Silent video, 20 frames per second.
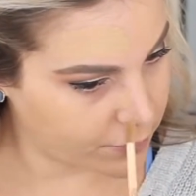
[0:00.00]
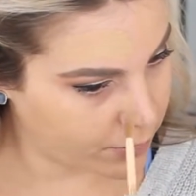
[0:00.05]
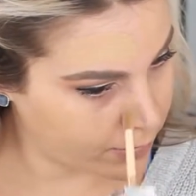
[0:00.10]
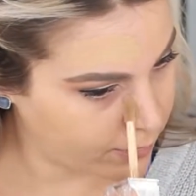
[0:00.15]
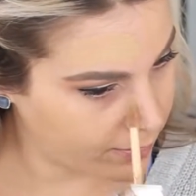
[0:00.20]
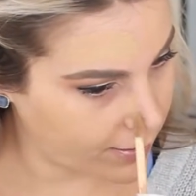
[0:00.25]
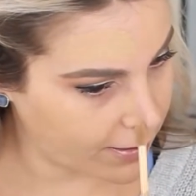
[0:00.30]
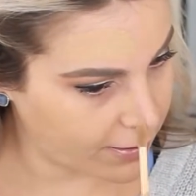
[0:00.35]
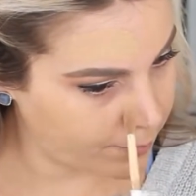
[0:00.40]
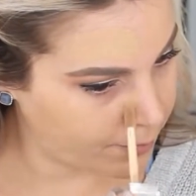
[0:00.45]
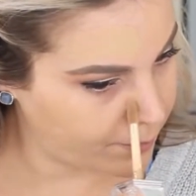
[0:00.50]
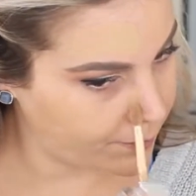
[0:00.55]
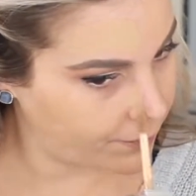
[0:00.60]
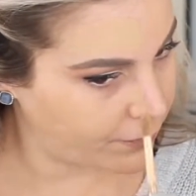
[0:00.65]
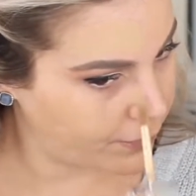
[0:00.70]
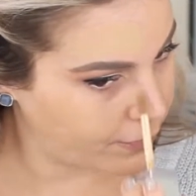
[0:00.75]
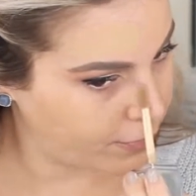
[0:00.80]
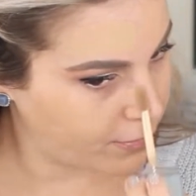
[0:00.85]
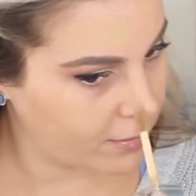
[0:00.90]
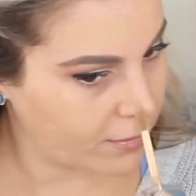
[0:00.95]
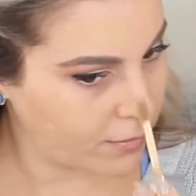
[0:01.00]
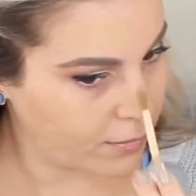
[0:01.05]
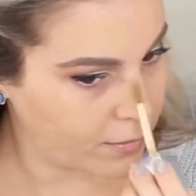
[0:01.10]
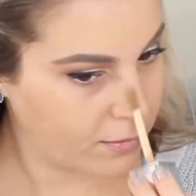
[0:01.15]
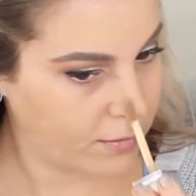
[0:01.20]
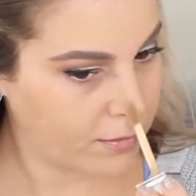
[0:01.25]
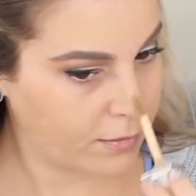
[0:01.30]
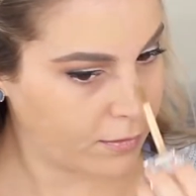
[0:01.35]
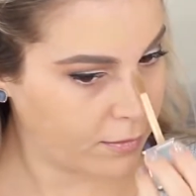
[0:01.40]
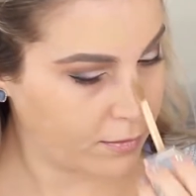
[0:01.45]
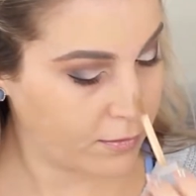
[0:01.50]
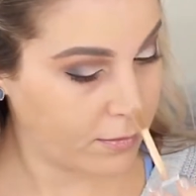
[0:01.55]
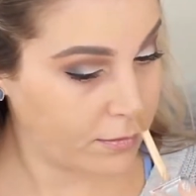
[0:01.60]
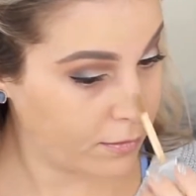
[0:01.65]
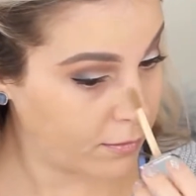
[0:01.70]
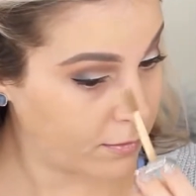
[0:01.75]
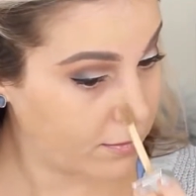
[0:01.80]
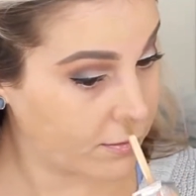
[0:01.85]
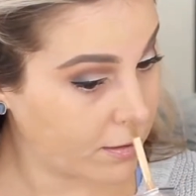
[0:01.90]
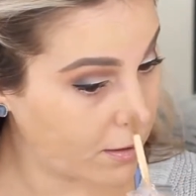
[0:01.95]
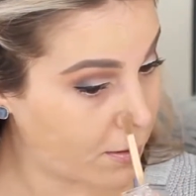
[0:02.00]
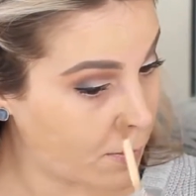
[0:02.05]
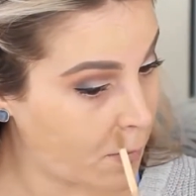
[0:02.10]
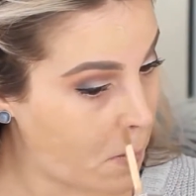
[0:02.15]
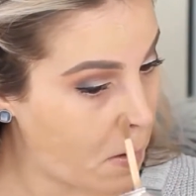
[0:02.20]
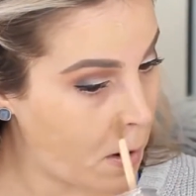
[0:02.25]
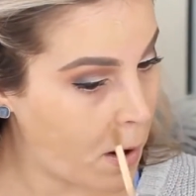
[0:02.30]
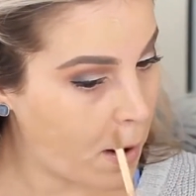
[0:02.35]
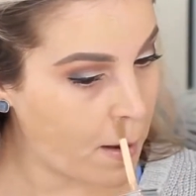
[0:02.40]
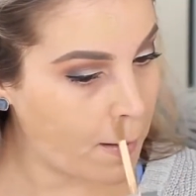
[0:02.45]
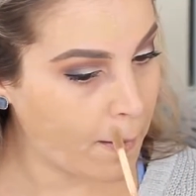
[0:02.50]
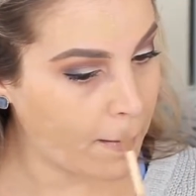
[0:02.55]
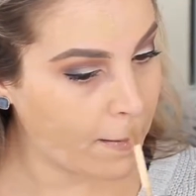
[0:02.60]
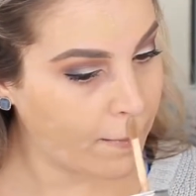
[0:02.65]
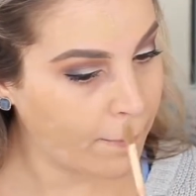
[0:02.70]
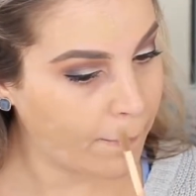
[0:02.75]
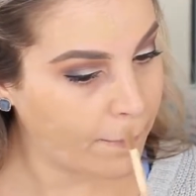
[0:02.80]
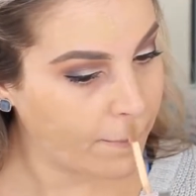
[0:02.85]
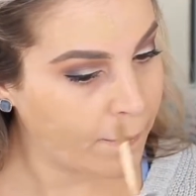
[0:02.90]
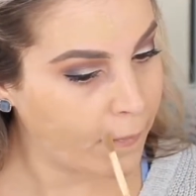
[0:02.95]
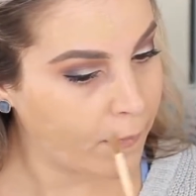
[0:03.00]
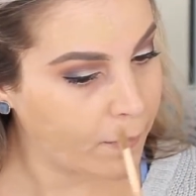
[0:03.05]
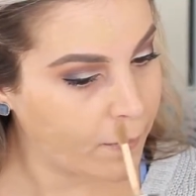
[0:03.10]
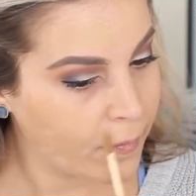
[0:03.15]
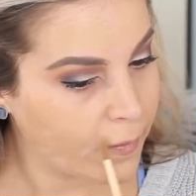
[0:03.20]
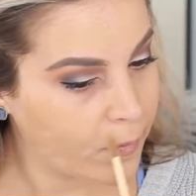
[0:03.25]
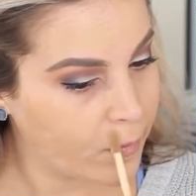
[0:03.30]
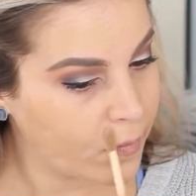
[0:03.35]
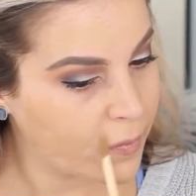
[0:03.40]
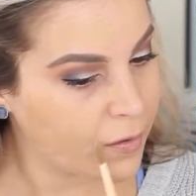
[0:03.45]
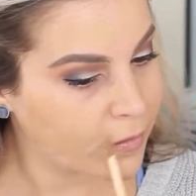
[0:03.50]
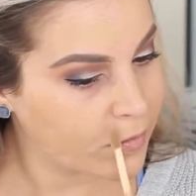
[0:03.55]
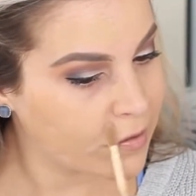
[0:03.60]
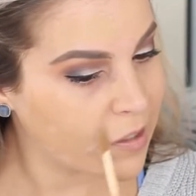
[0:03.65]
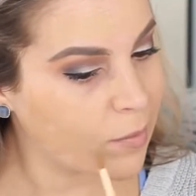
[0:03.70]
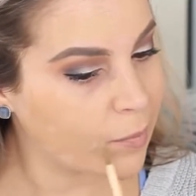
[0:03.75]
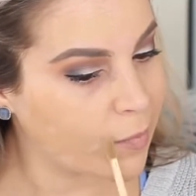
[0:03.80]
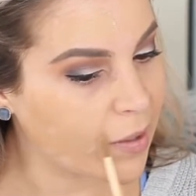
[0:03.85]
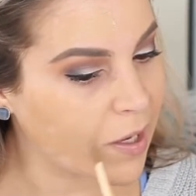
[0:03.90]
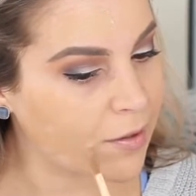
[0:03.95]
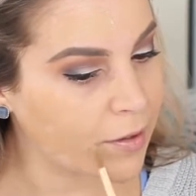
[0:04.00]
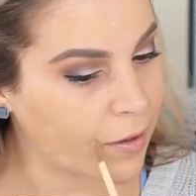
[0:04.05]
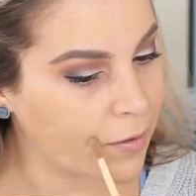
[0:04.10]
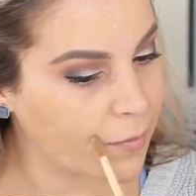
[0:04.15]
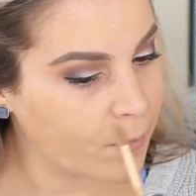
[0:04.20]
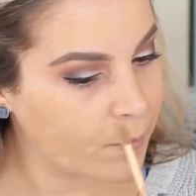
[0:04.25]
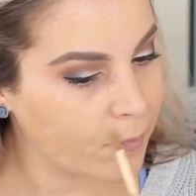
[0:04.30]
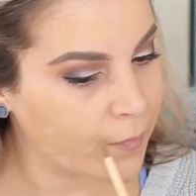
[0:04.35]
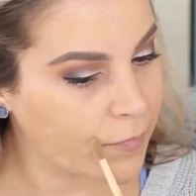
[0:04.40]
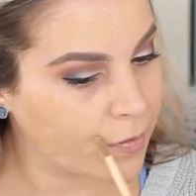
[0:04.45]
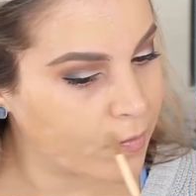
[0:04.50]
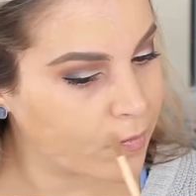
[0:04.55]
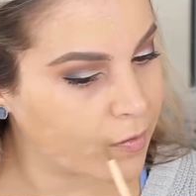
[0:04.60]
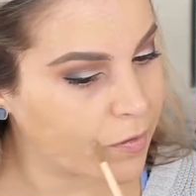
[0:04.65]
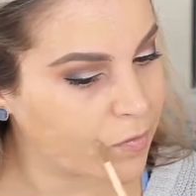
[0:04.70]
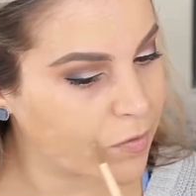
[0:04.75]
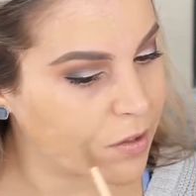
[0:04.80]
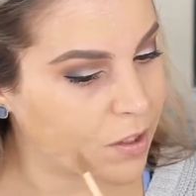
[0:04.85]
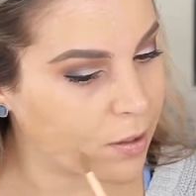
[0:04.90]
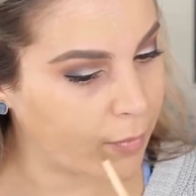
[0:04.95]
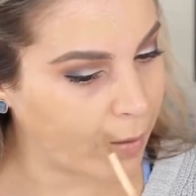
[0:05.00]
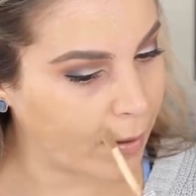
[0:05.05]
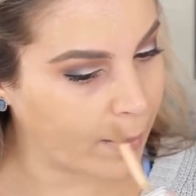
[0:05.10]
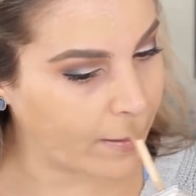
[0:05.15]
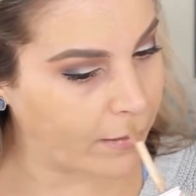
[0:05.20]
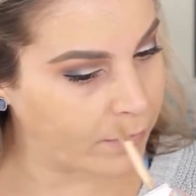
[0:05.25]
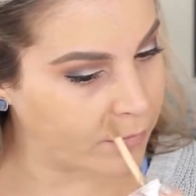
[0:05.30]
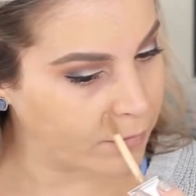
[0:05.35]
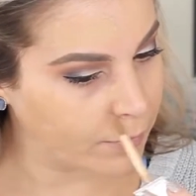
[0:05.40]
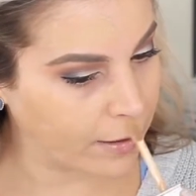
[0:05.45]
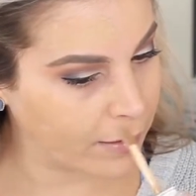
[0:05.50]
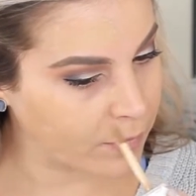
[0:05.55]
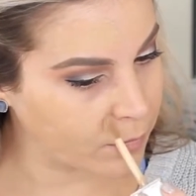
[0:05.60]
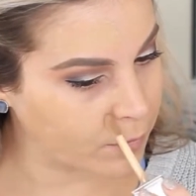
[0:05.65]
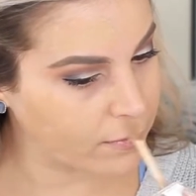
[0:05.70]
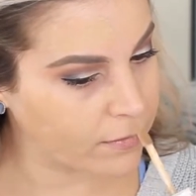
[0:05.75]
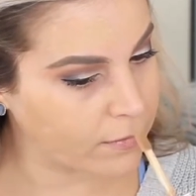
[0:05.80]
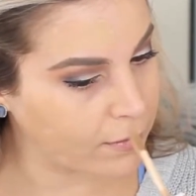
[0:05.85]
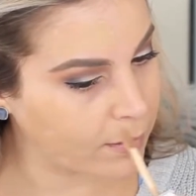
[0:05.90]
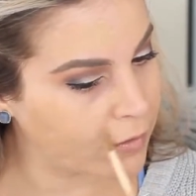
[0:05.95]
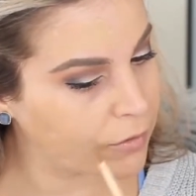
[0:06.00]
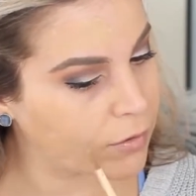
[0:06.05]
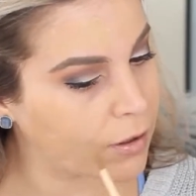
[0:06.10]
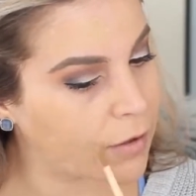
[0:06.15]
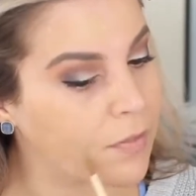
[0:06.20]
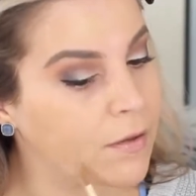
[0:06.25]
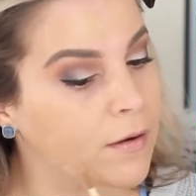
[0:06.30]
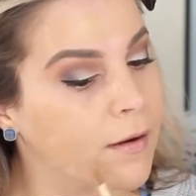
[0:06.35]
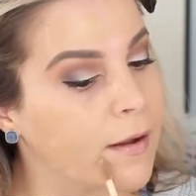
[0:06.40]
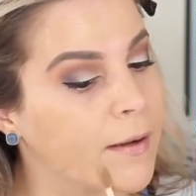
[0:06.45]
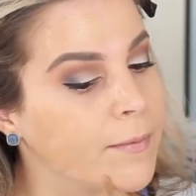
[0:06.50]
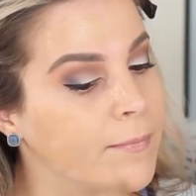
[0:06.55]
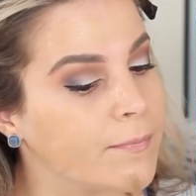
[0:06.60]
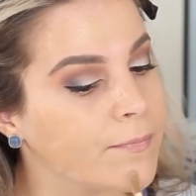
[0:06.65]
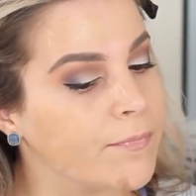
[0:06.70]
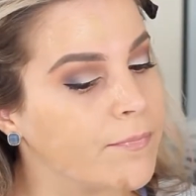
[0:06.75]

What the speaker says: of all time. So it's not bad though. It's definitely not bad, as you guys will see throughout the day.